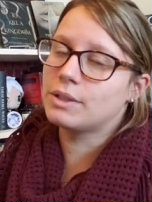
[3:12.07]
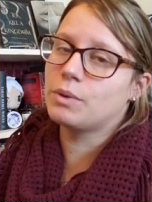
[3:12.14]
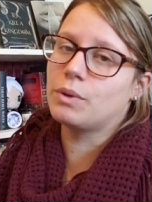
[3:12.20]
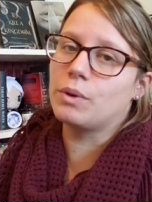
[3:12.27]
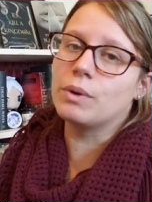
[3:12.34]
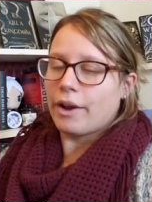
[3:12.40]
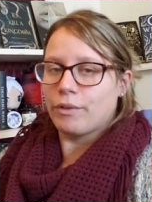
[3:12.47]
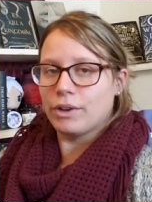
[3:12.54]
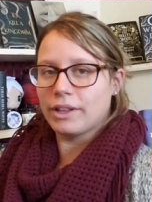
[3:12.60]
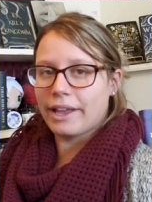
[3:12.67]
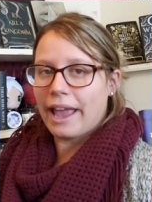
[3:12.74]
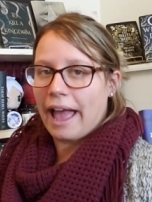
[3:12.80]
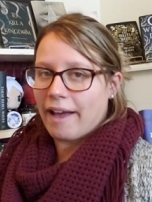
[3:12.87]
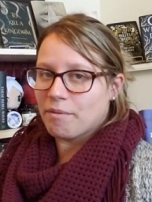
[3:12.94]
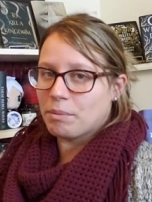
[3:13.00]
So I really
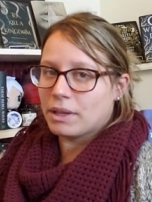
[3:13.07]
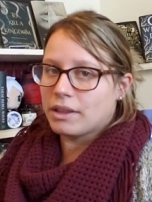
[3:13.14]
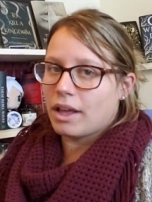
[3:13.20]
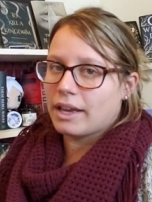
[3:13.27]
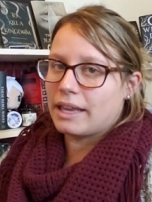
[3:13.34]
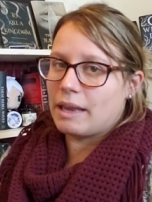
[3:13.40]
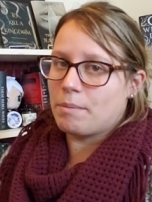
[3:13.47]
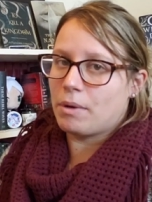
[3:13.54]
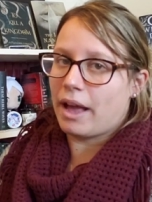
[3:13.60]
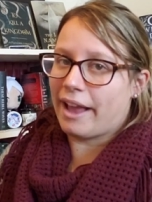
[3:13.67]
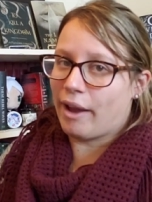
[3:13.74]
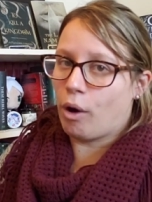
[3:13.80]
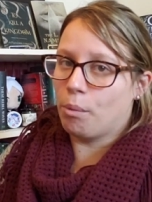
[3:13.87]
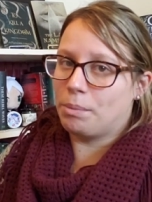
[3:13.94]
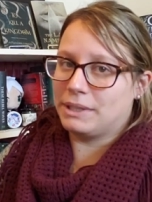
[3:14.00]
have been lucky, but I
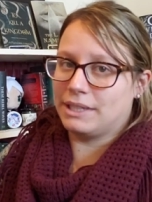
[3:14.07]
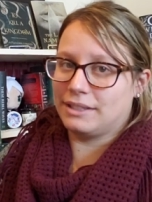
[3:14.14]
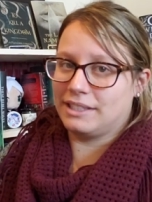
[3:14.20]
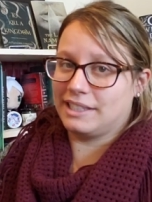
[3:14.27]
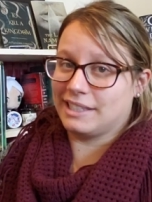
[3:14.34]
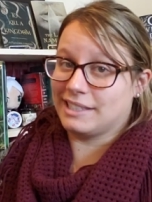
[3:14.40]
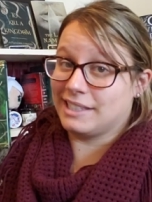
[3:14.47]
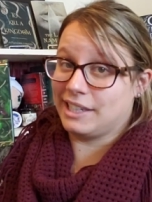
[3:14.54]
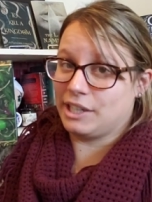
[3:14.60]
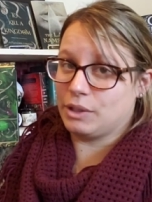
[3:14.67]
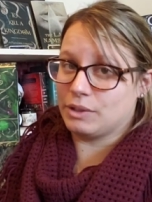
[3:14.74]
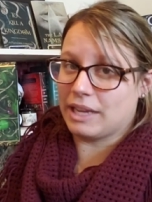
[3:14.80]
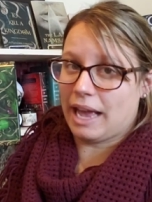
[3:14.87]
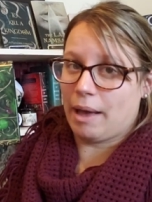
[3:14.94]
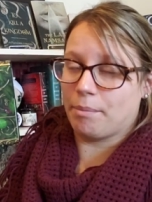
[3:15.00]
hope it doesn't continue
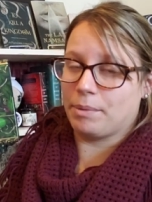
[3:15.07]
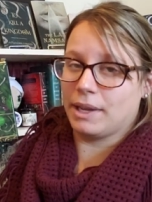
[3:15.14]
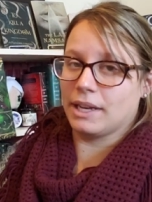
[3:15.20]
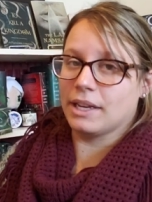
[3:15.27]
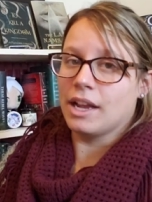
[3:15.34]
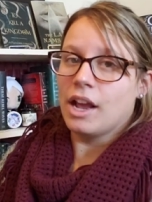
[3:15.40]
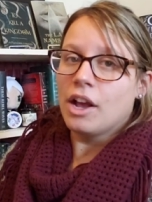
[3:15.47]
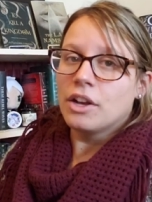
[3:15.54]
to happen.